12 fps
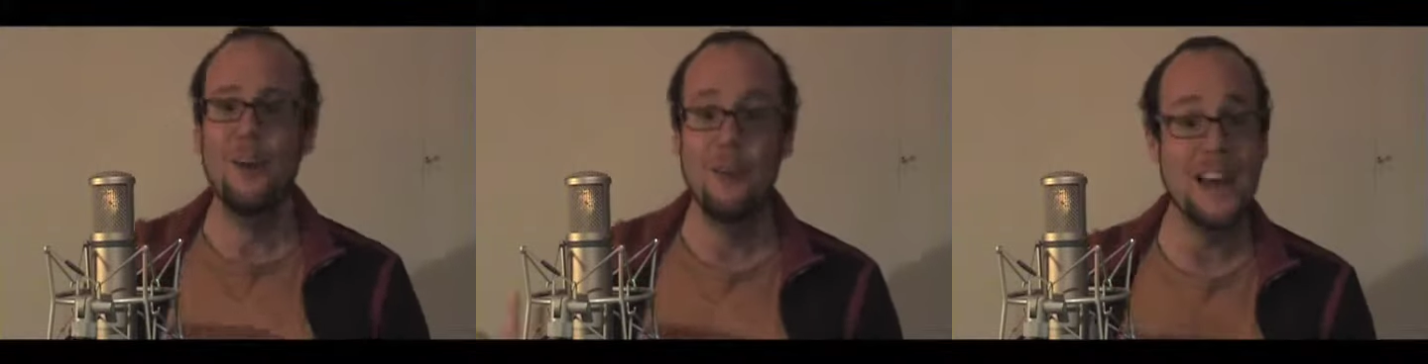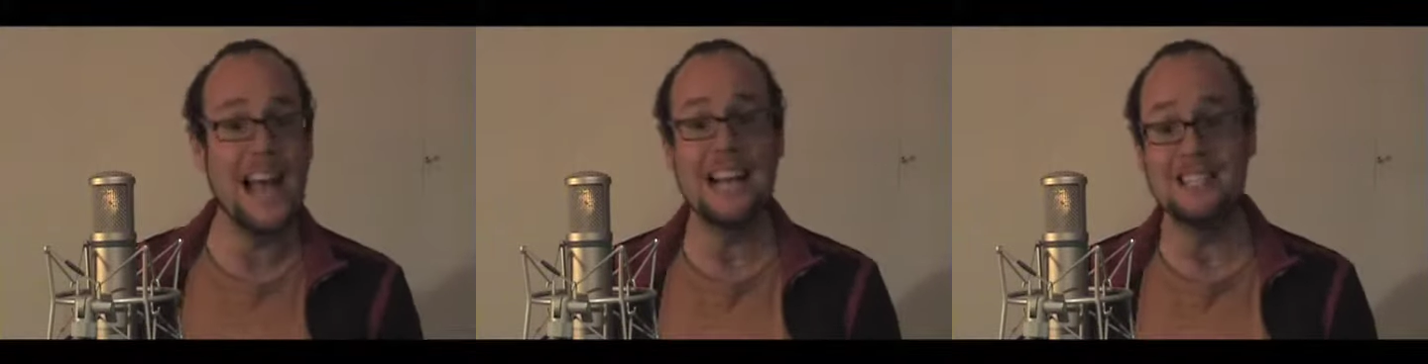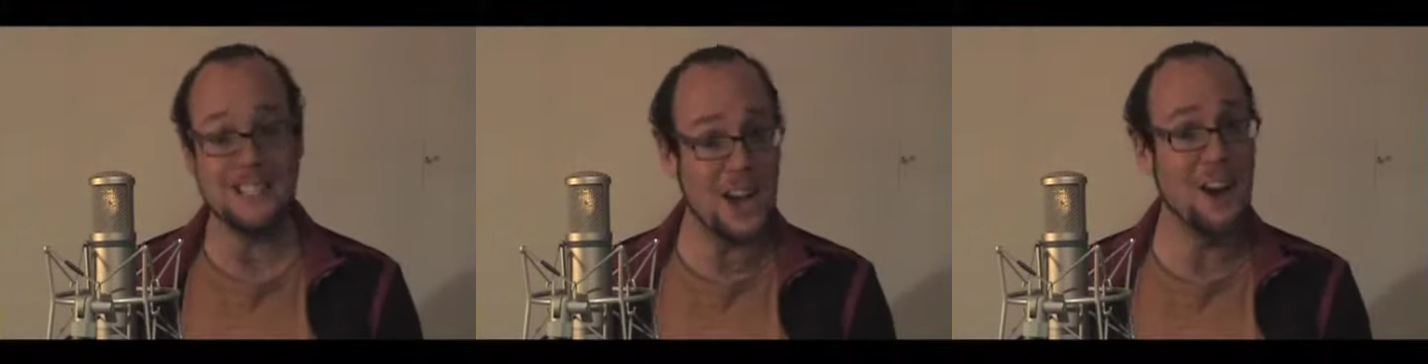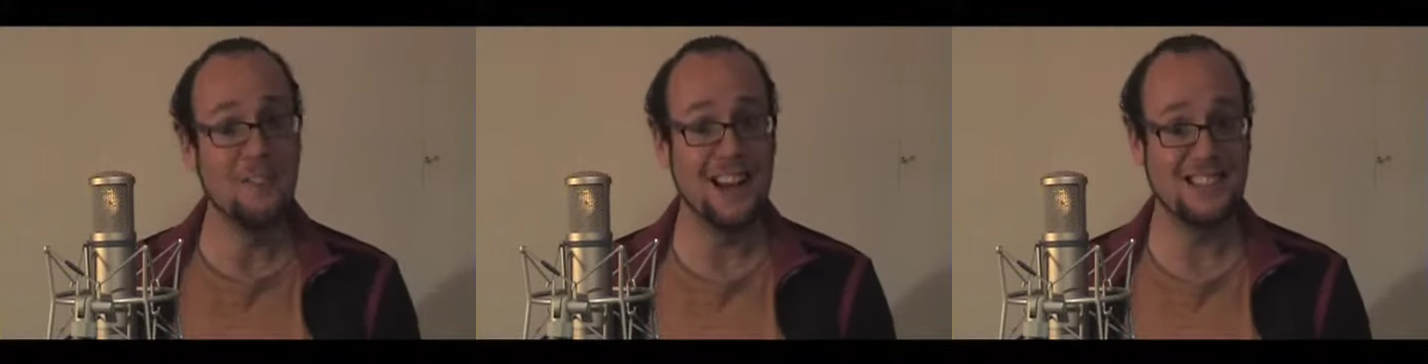we ate
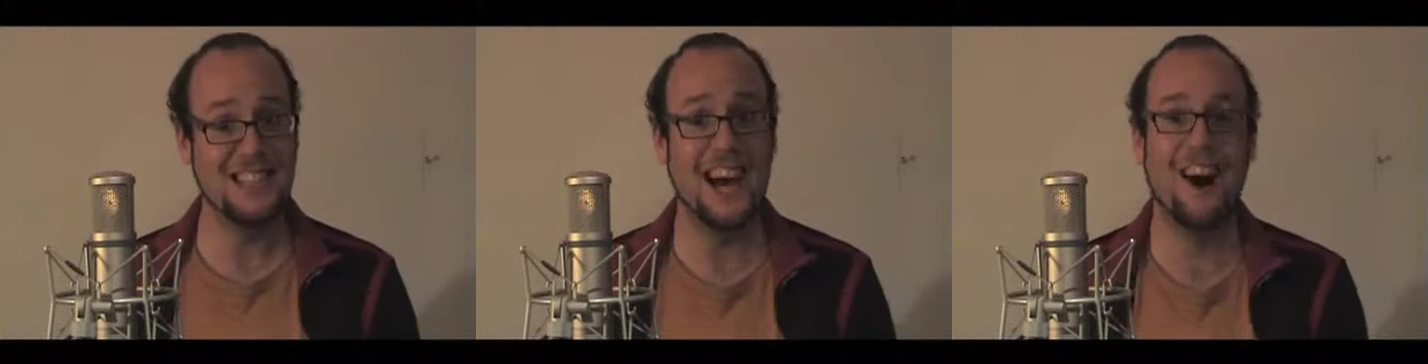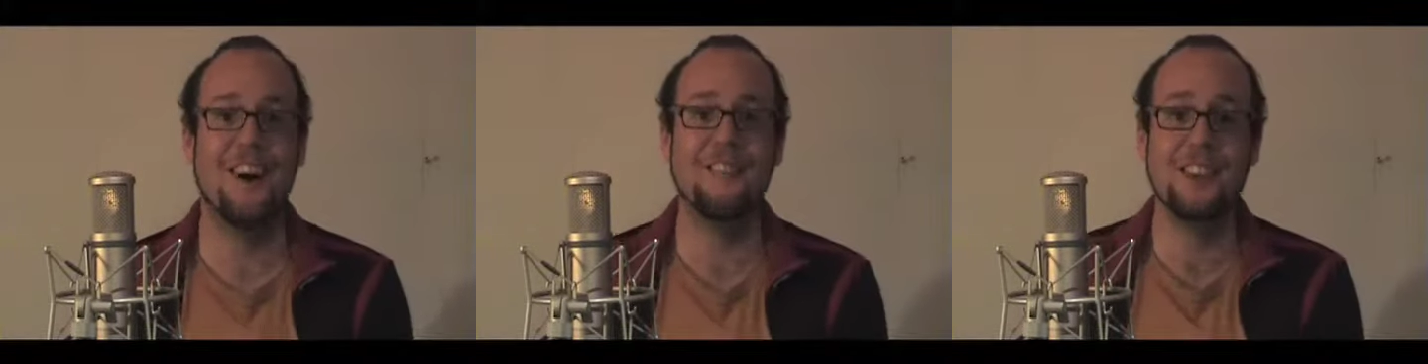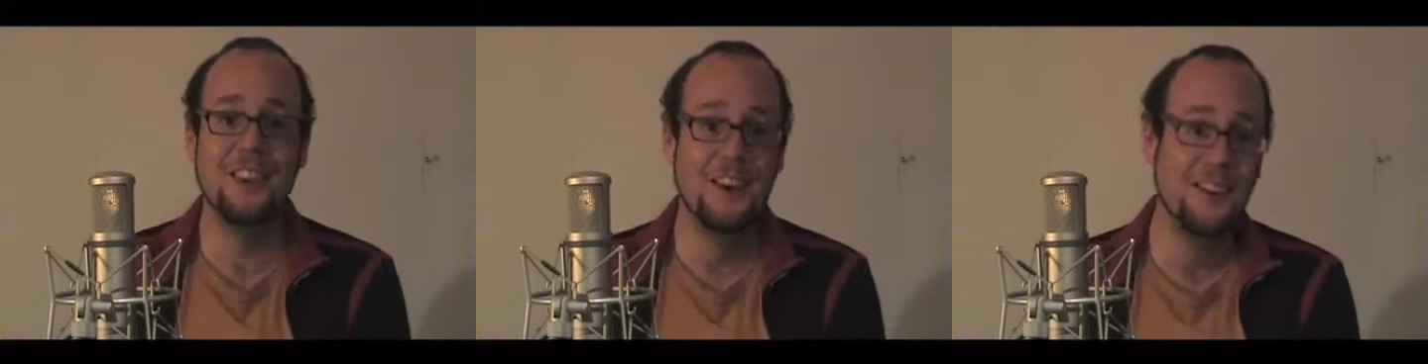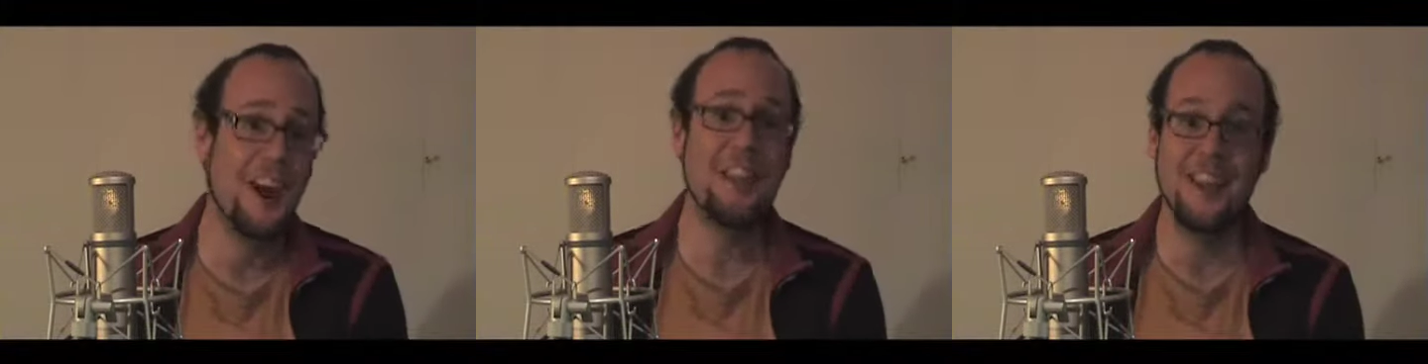so much that
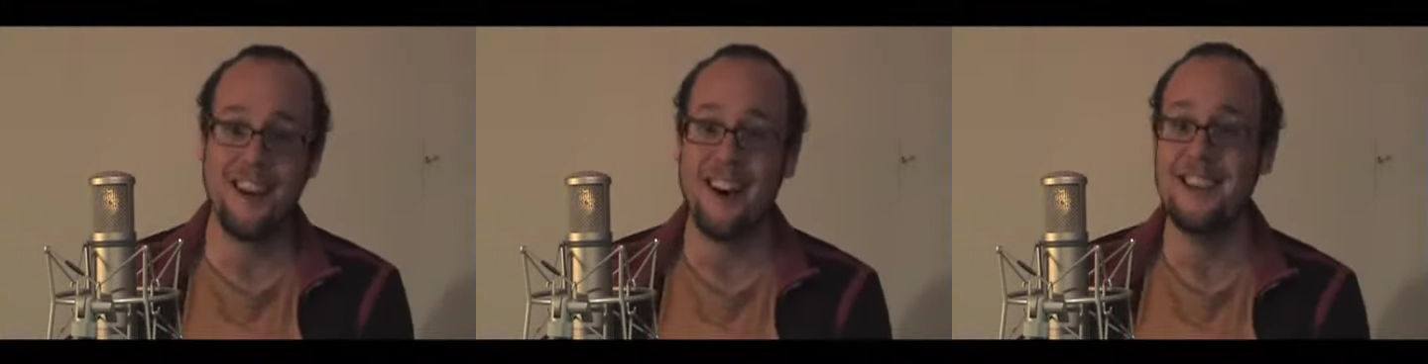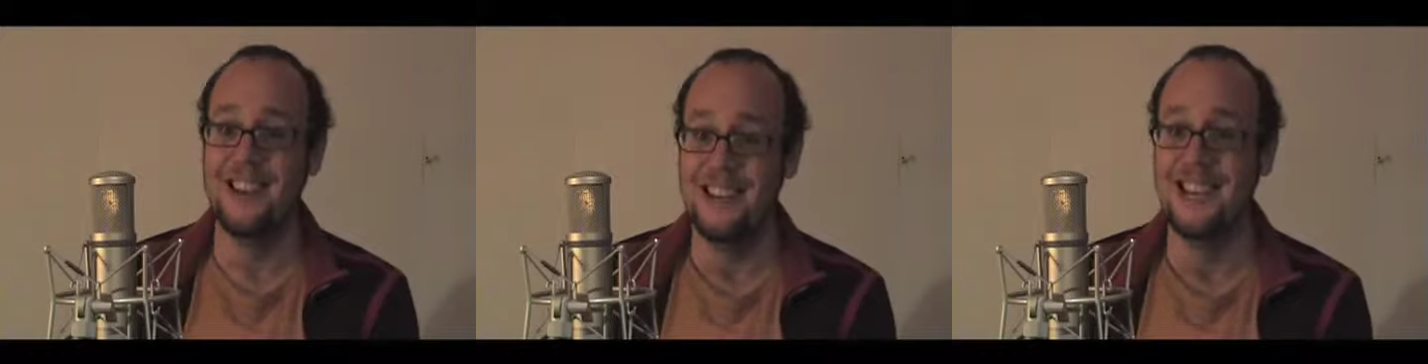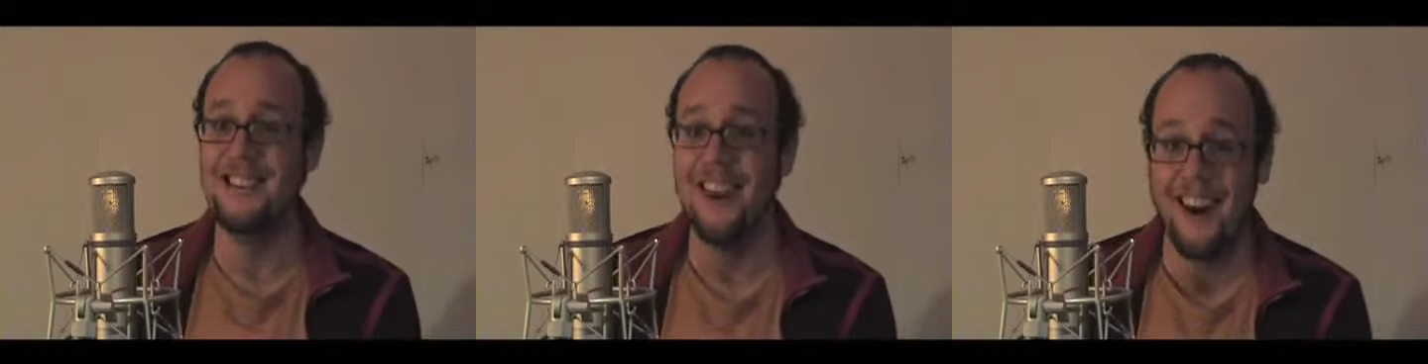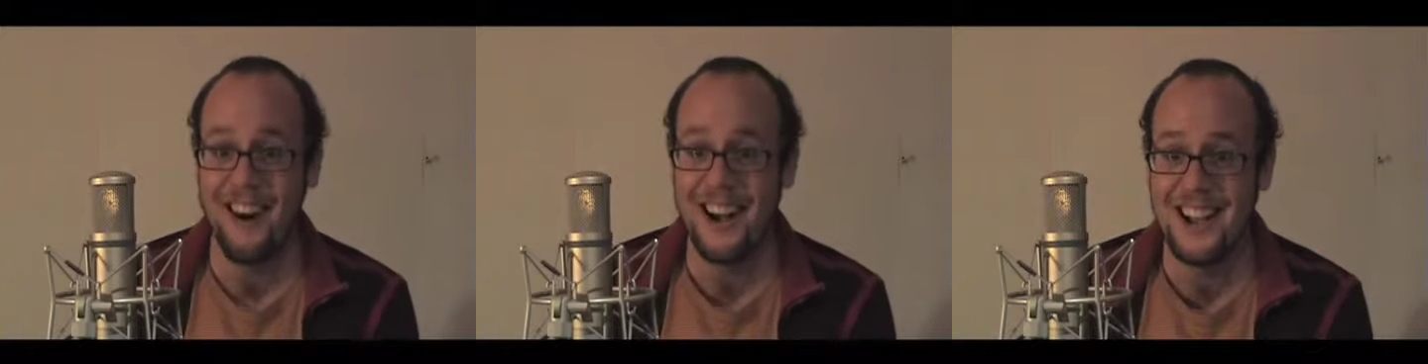afternoon, I think I nearly
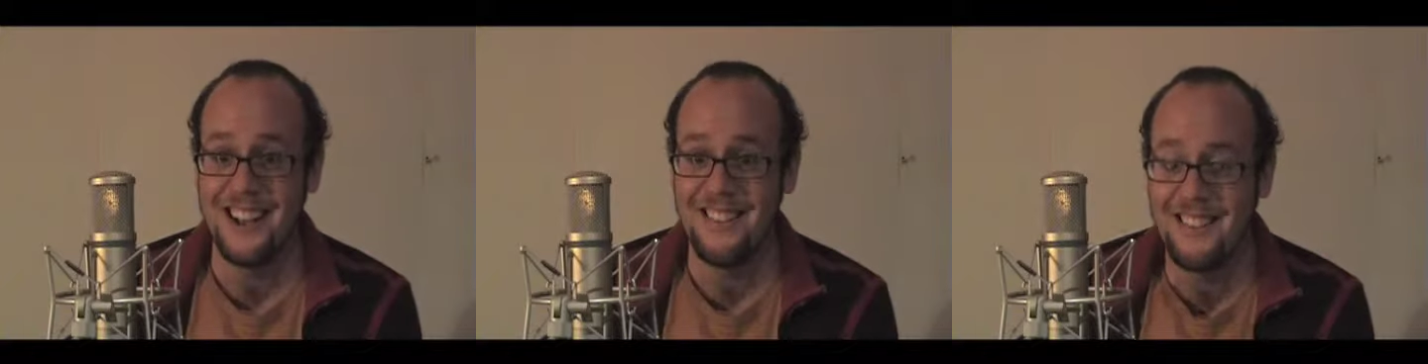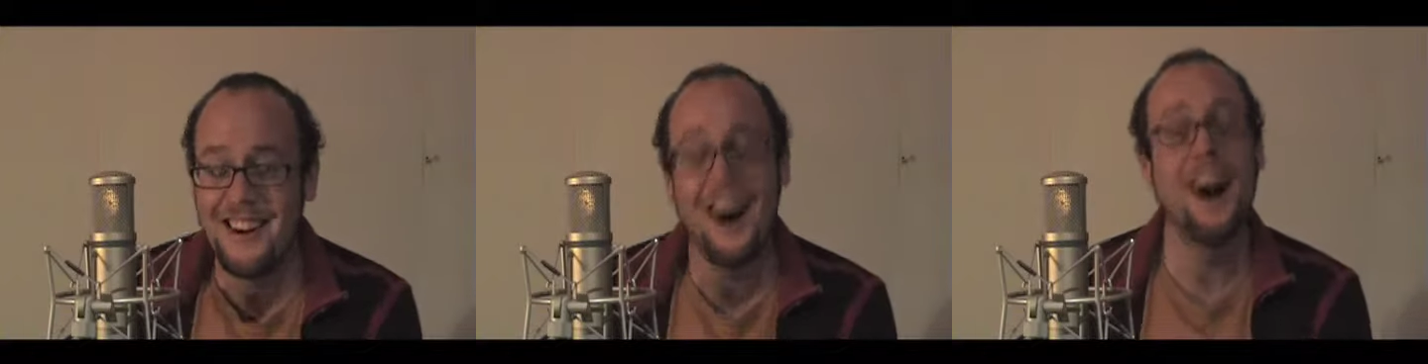died.